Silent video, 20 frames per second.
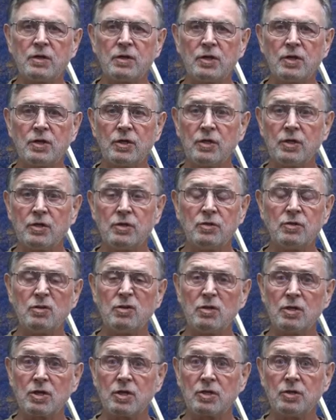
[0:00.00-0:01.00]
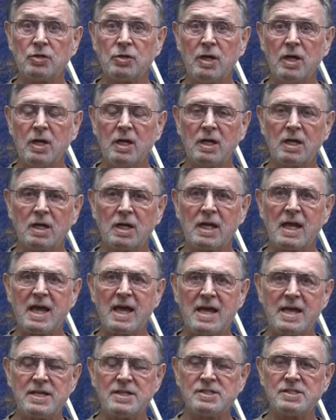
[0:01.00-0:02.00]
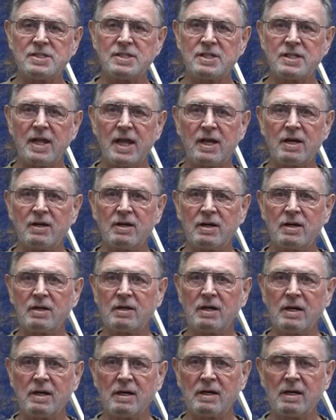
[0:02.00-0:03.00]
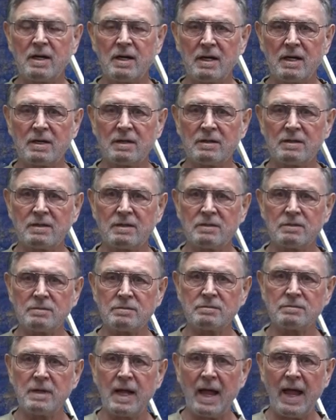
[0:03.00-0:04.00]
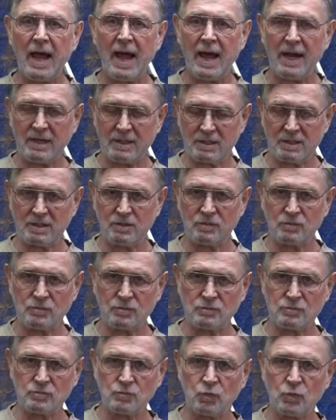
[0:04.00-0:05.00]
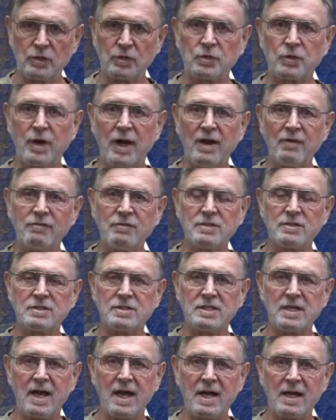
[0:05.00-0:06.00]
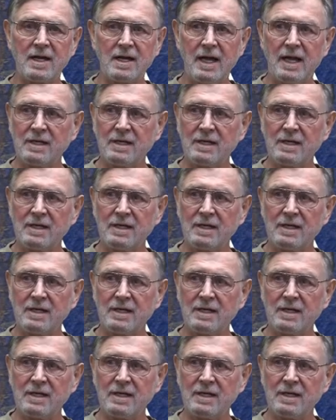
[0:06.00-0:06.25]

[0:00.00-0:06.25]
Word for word: the new Laguna lathes that are uh, at Woodcraft in Seattle.